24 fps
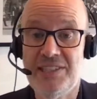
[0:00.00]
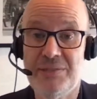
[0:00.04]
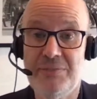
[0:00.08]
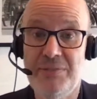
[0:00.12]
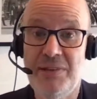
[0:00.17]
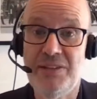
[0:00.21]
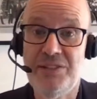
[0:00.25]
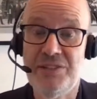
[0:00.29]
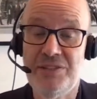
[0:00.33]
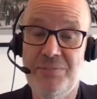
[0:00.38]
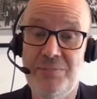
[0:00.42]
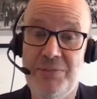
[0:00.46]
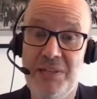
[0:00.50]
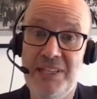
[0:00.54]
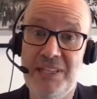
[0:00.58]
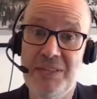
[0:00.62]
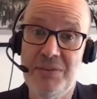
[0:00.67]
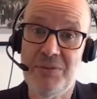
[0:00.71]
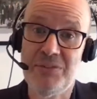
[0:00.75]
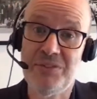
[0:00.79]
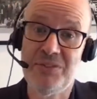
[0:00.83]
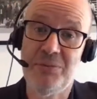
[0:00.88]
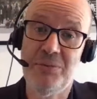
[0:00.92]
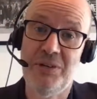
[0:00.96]
mentioned
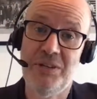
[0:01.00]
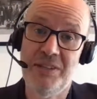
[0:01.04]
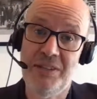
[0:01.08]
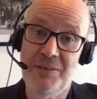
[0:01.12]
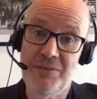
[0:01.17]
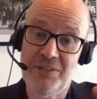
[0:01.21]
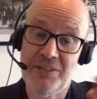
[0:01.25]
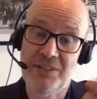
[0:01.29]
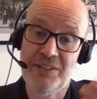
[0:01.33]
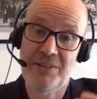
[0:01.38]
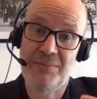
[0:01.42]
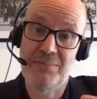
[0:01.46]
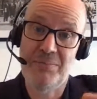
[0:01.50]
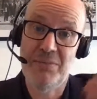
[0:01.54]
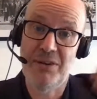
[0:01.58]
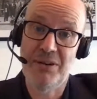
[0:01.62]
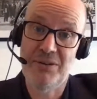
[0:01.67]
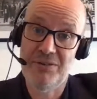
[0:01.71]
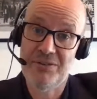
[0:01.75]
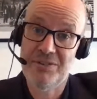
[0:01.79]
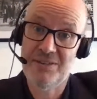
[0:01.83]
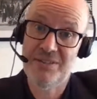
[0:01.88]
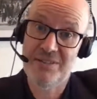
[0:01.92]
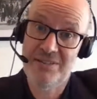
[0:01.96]
Beta was the one that was kind of
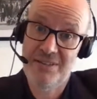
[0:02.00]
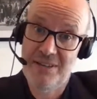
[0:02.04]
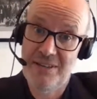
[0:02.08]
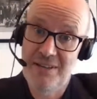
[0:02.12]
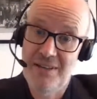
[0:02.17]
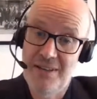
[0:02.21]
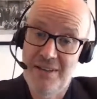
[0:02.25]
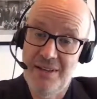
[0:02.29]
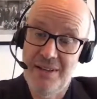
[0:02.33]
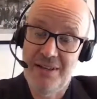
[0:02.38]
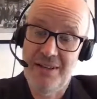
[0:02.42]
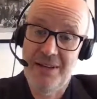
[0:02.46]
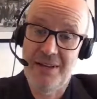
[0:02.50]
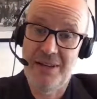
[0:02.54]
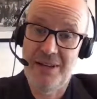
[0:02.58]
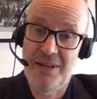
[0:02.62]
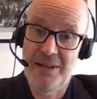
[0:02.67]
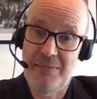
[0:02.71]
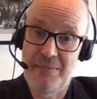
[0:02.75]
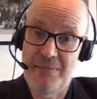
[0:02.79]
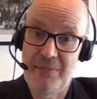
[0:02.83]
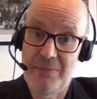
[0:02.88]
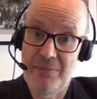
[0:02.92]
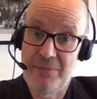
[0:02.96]
most
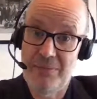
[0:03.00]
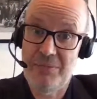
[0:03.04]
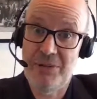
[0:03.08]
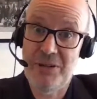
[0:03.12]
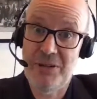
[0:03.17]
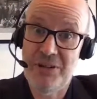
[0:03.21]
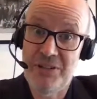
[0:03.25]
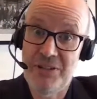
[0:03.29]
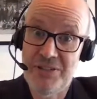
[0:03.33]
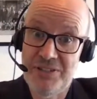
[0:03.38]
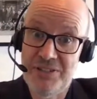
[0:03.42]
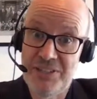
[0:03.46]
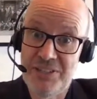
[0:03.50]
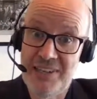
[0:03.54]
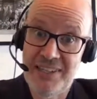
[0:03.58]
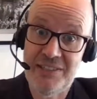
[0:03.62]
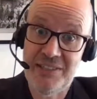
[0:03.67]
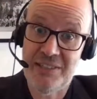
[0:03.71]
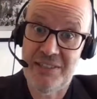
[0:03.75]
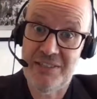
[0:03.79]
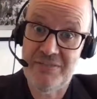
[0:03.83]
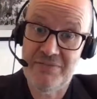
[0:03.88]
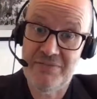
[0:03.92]
angenically